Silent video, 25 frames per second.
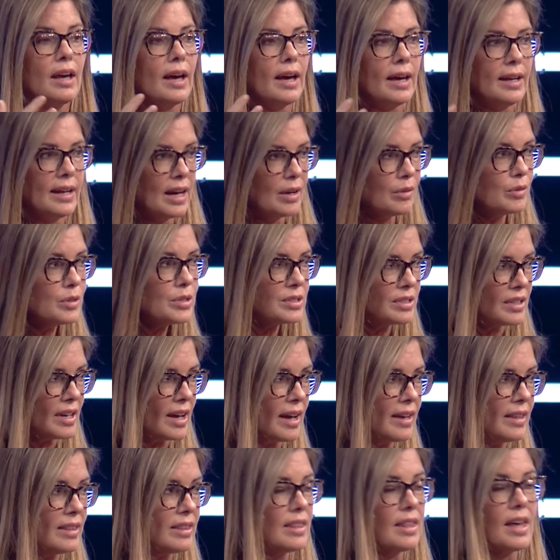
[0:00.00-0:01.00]
And I will
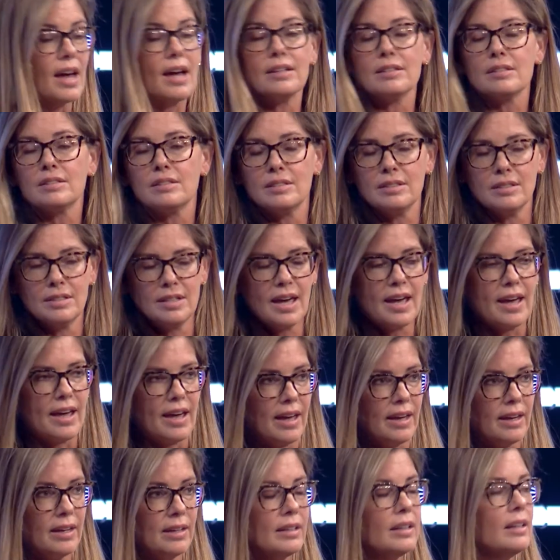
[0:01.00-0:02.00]
say that
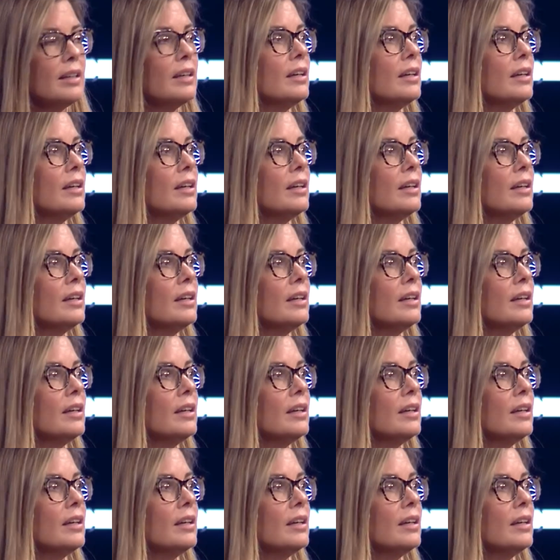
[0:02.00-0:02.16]
today,